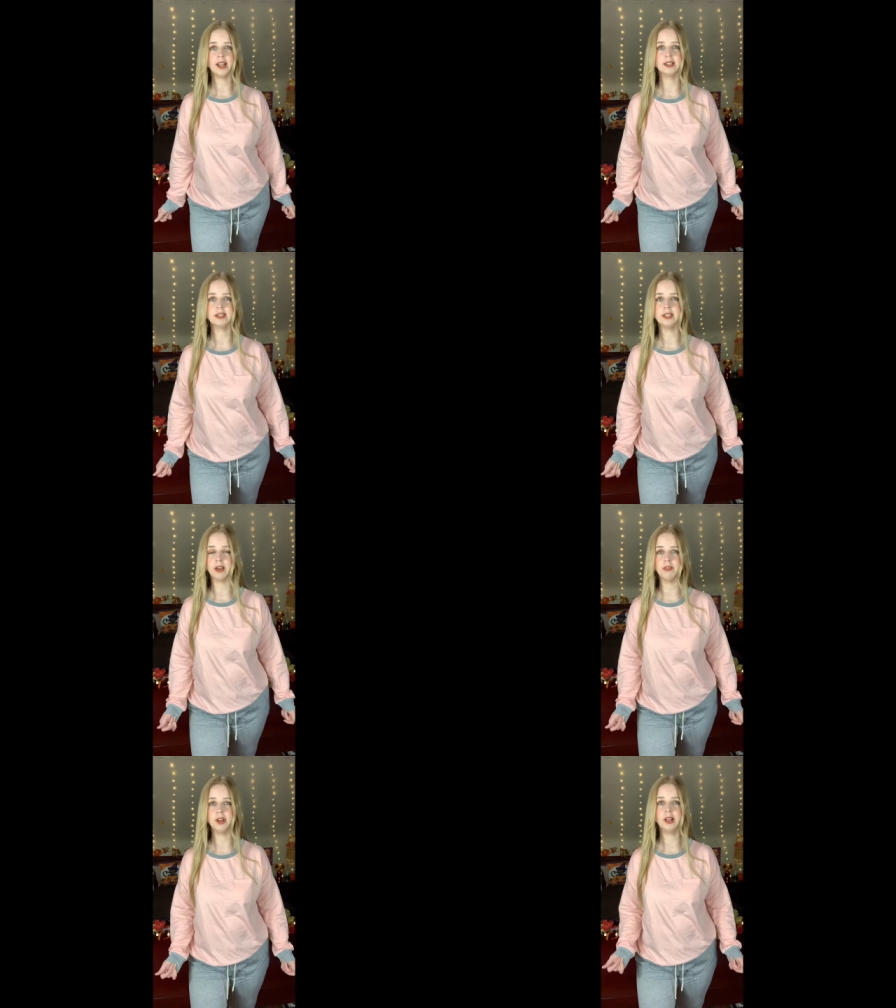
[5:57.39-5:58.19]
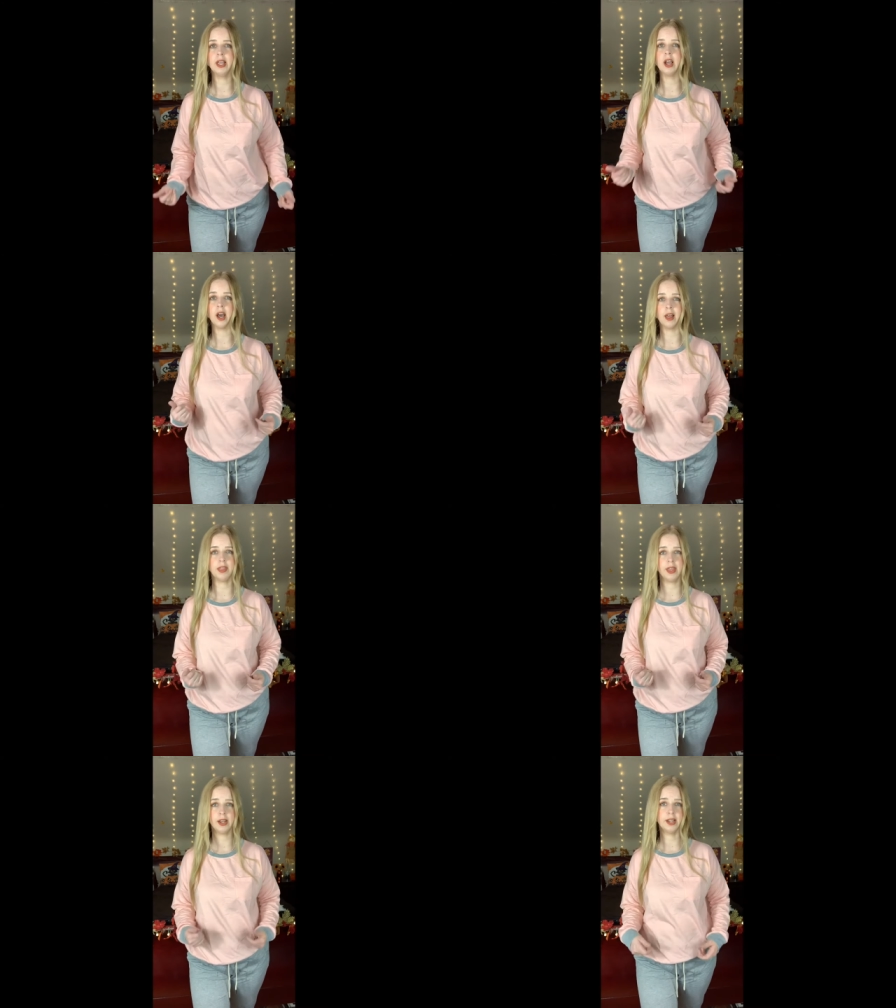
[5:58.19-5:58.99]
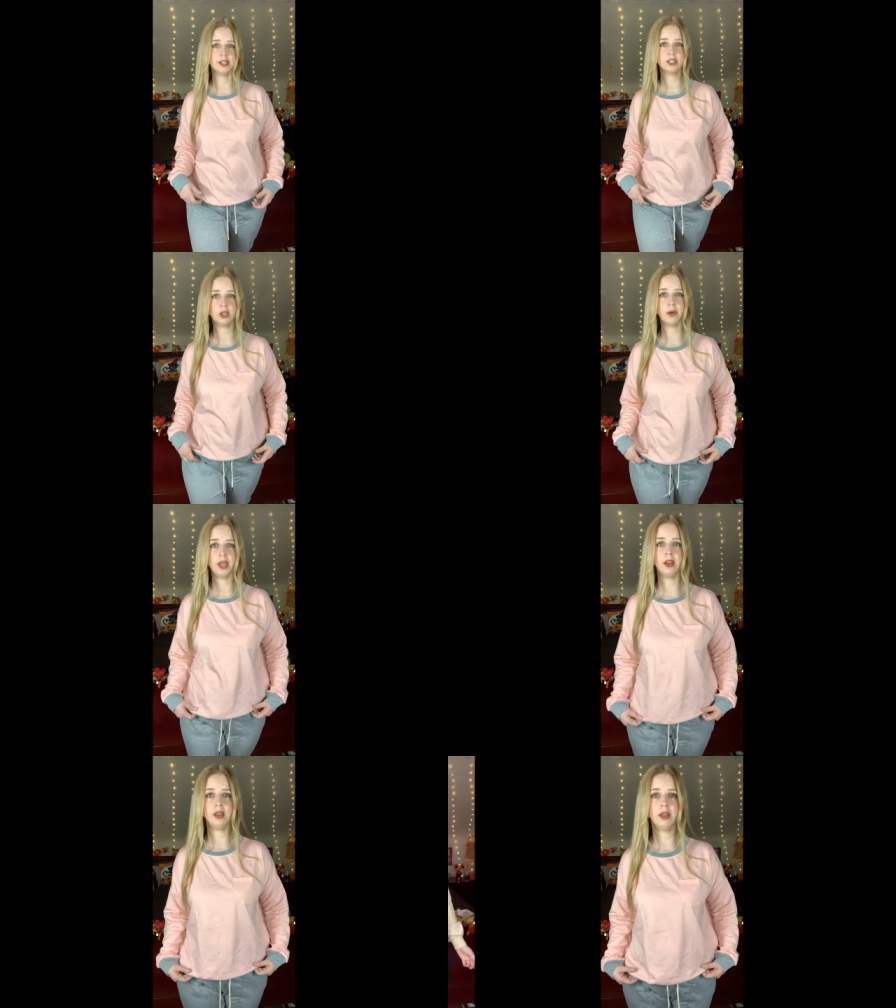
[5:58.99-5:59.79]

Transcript: It's definitely got a thickness to it.